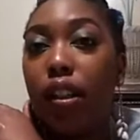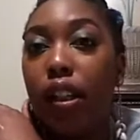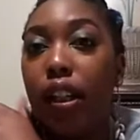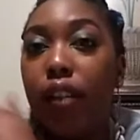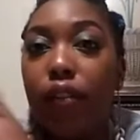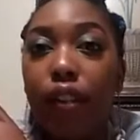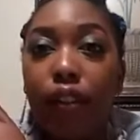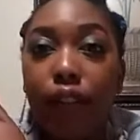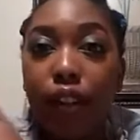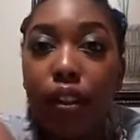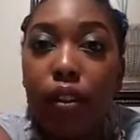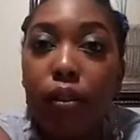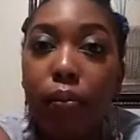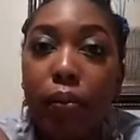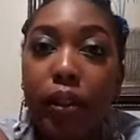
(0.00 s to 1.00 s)
even if it
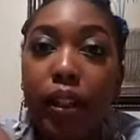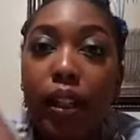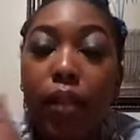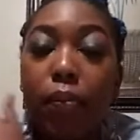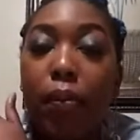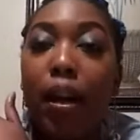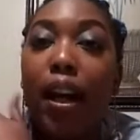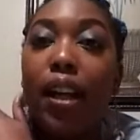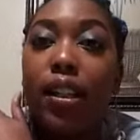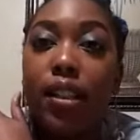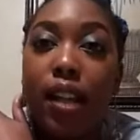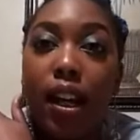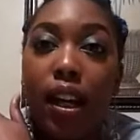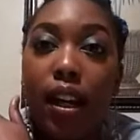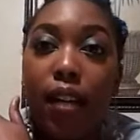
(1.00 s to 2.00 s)
don't be in my
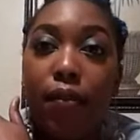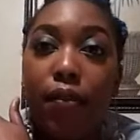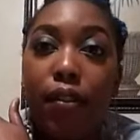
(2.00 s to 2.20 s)
time